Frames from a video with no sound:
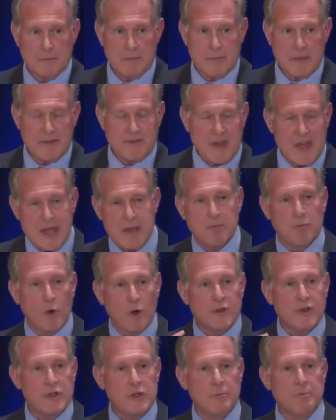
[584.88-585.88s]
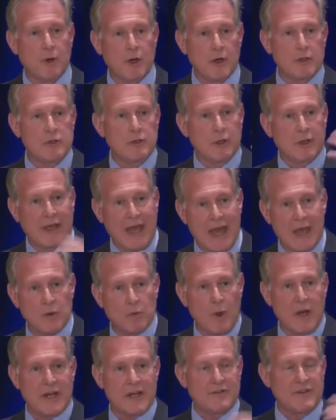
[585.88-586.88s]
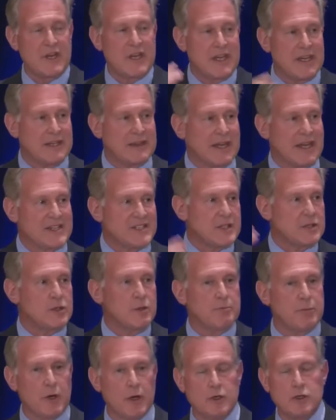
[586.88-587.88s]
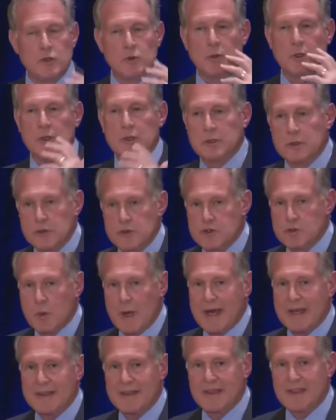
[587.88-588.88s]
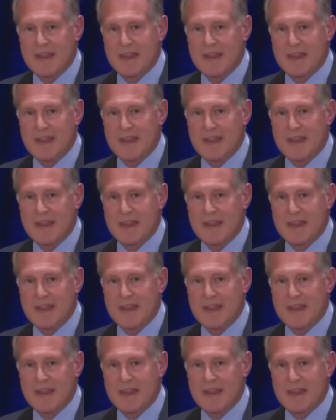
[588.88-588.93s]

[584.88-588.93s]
If you eat more than you burn, you'll gain weight. If you eat less than you burn, you will lose weight.